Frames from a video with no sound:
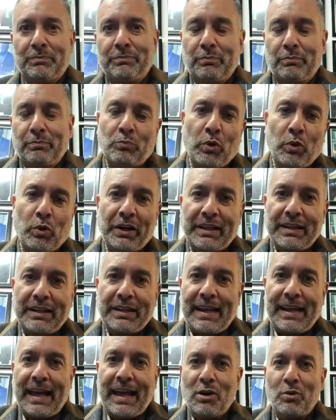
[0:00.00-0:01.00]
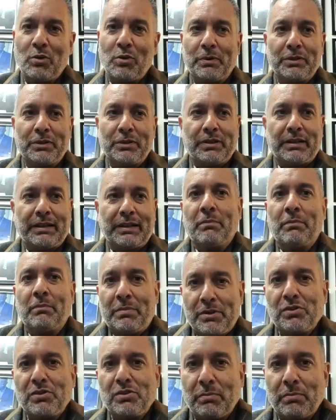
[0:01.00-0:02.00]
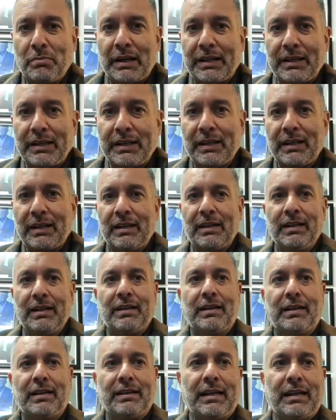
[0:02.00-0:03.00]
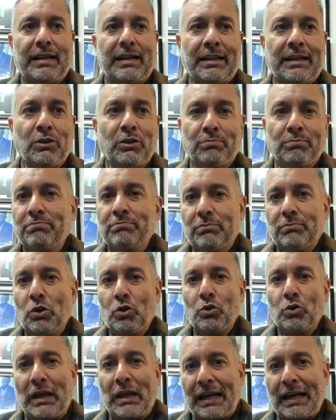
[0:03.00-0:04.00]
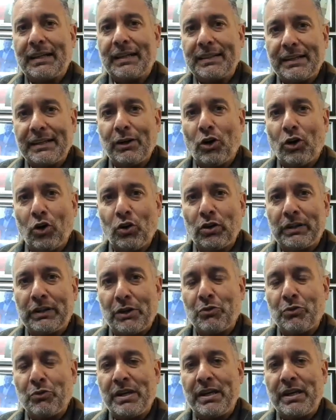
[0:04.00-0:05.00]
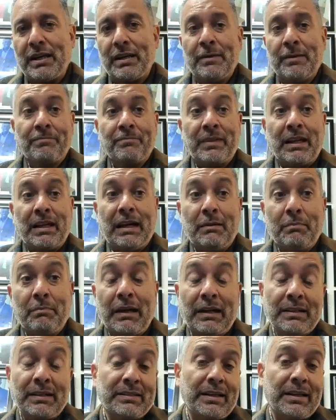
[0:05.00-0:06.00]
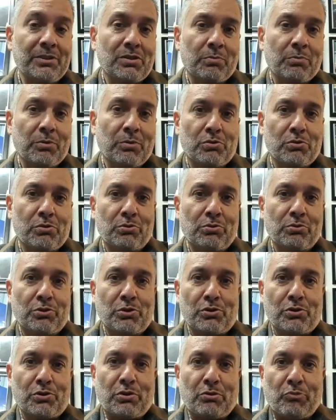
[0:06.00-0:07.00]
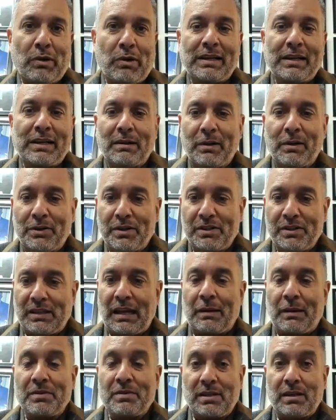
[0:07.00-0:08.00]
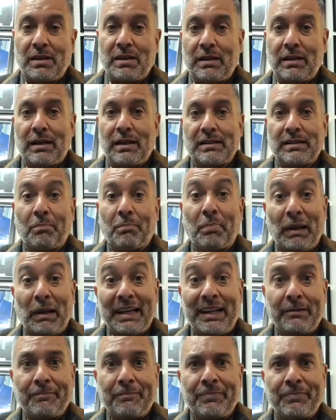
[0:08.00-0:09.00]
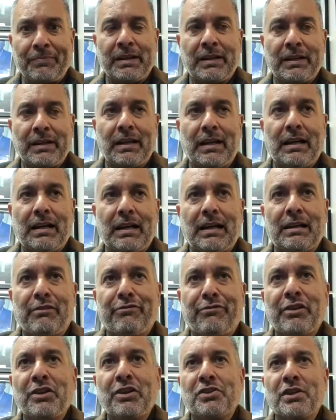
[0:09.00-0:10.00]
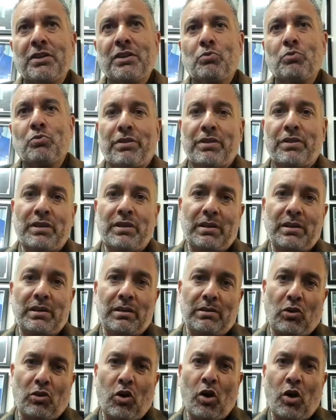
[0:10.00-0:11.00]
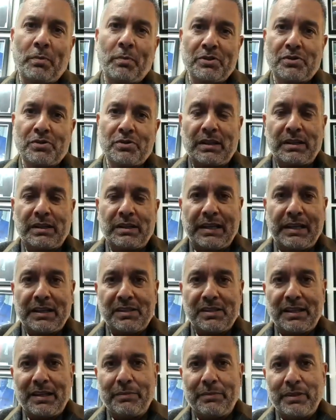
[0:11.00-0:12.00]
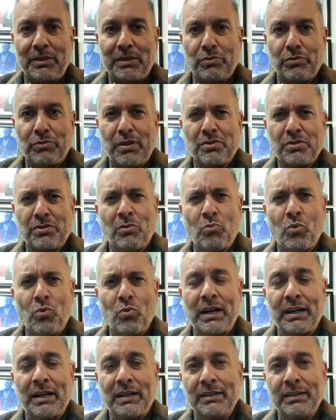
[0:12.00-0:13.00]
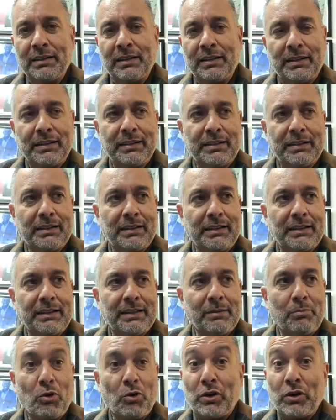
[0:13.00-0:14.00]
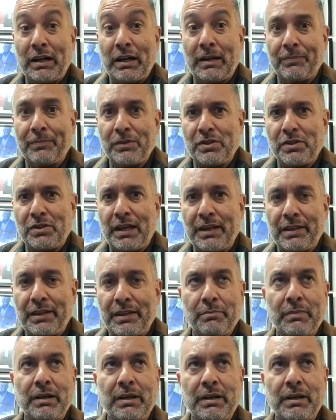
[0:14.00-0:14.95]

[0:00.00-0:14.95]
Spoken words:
working now, but it can be somebody that I can look at the whole career. And my intention was to just write about his time as a player and finish it with the homage that he gets given in 2001 in the Boca Stadium.